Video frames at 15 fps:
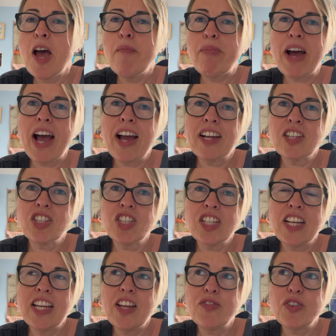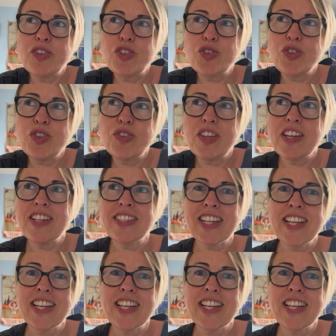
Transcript: But actually, the truth is,